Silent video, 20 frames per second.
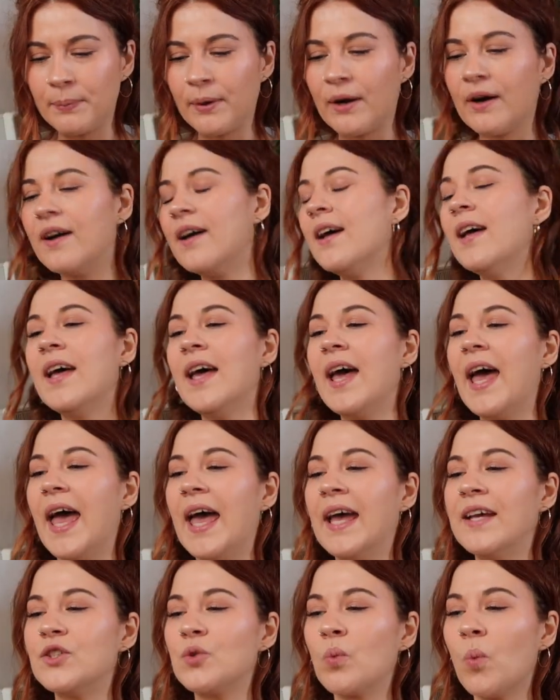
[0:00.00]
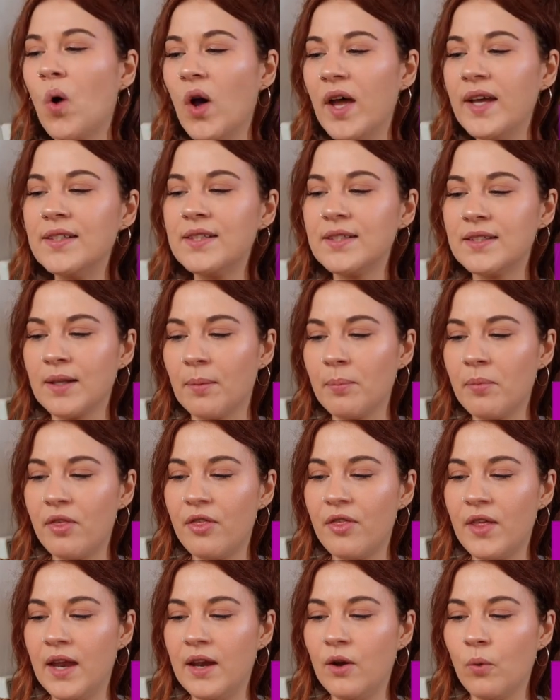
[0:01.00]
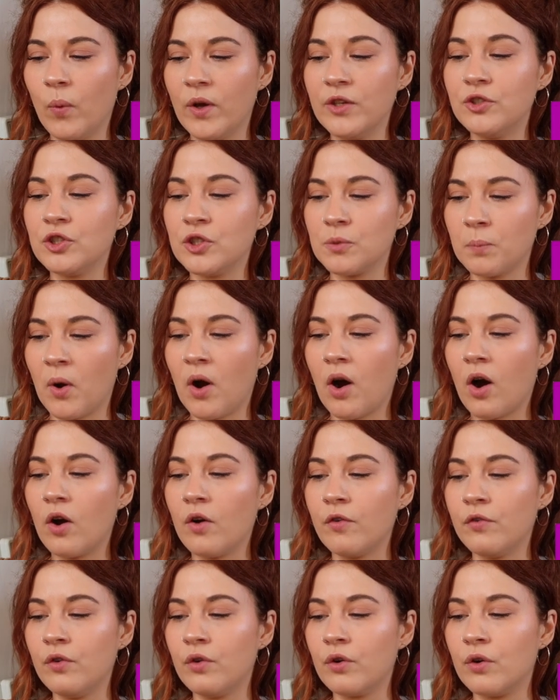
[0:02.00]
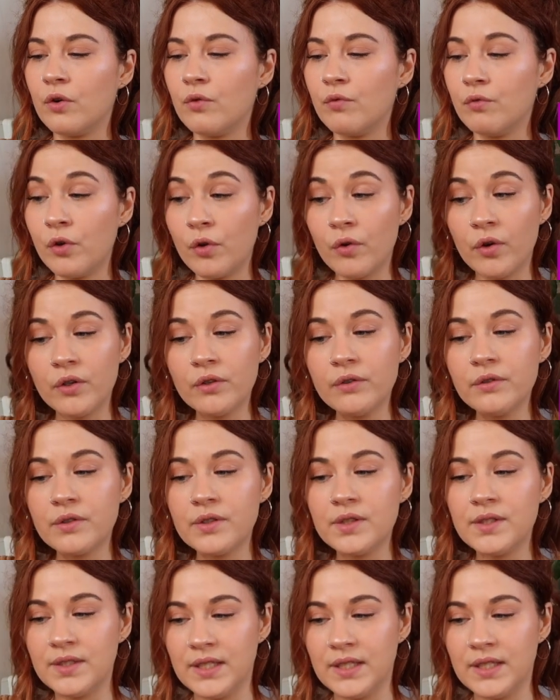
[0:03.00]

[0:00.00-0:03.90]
but it's what is something which is part of your rural